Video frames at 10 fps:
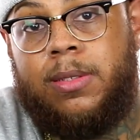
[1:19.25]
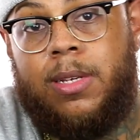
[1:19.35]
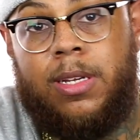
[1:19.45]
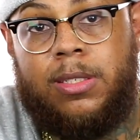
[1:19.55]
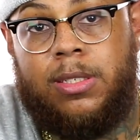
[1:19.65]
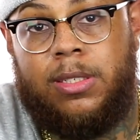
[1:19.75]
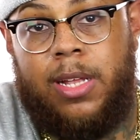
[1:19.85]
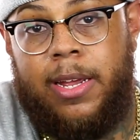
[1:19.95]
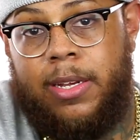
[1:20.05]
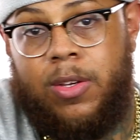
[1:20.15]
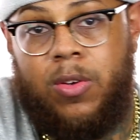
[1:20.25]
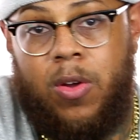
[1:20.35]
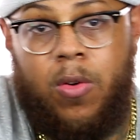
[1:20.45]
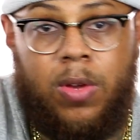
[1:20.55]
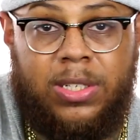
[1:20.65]
It's just like you
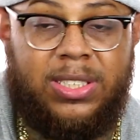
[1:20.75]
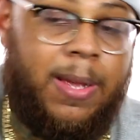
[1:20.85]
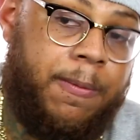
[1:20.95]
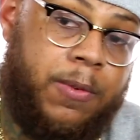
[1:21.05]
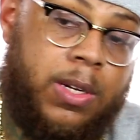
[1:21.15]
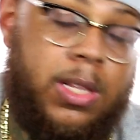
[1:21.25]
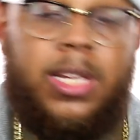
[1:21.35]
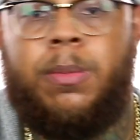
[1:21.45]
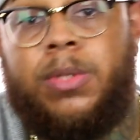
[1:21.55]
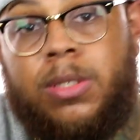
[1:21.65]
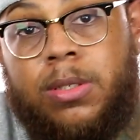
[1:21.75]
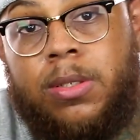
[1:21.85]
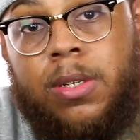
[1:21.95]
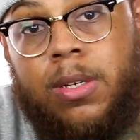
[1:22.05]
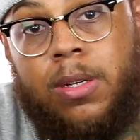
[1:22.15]
know, except for clips.
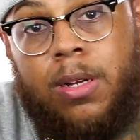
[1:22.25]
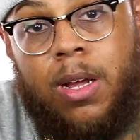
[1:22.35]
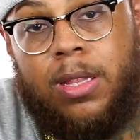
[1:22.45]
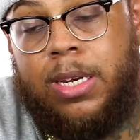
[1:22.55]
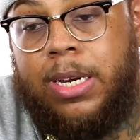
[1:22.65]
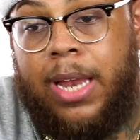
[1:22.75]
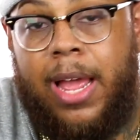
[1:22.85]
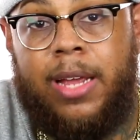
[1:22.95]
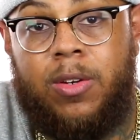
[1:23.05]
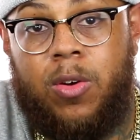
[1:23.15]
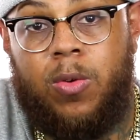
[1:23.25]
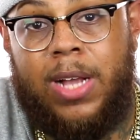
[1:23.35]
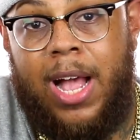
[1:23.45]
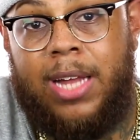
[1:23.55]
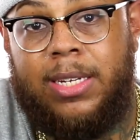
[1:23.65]
Other than that, you know,
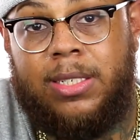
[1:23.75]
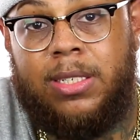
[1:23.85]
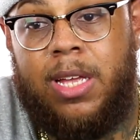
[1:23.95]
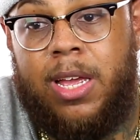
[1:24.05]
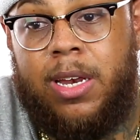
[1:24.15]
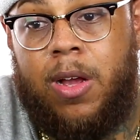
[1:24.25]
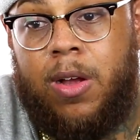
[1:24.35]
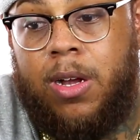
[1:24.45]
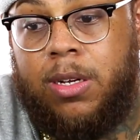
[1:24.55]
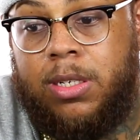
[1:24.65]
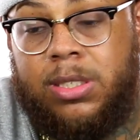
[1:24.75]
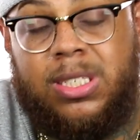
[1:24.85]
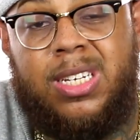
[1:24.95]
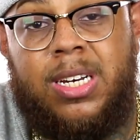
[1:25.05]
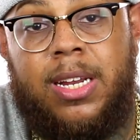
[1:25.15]
Con and, and uh,
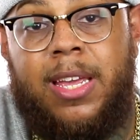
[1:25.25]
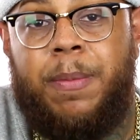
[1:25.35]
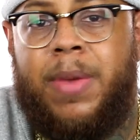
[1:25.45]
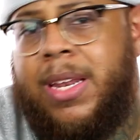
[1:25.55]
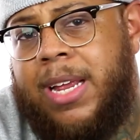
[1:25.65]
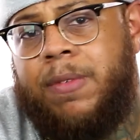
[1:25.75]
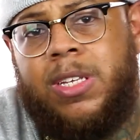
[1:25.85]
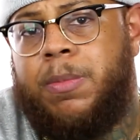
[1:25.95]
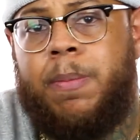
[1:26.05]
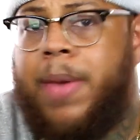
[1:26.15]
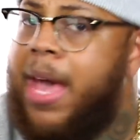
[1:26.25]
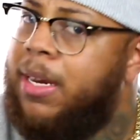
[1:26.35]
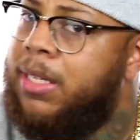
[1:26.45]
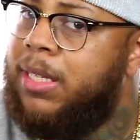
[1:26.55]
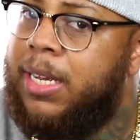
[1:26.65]
Conceited and Hitman ain't really been
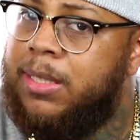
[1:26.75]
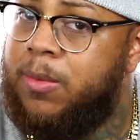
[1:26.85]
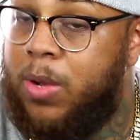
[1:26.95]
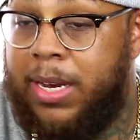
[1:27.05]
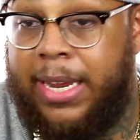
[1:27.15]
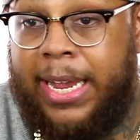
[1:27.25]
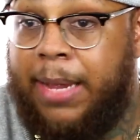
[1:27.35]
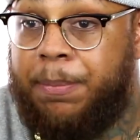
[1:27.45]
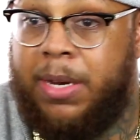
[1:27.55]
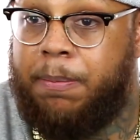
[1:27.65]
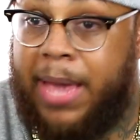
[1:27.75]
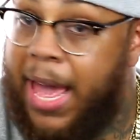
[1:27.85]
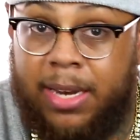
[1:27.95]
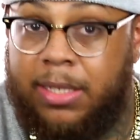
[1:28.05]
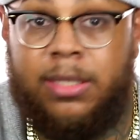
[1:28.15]
battling. Like, well, they ain't been
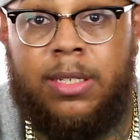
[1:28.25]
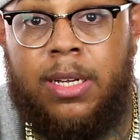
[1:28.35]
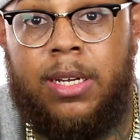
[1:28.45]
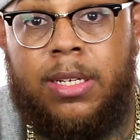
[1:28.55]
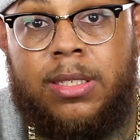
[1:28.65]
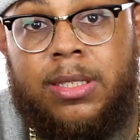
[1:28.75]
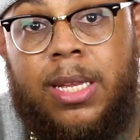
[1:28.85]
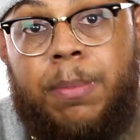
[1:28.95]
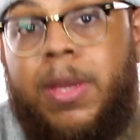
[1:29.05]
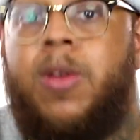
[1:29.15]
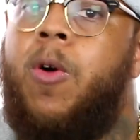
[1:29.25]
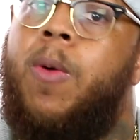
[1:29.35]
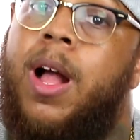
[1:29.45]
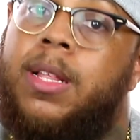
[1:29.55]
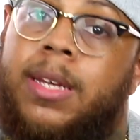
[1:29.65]
battling since they've been on
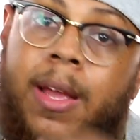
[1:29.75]
Wild and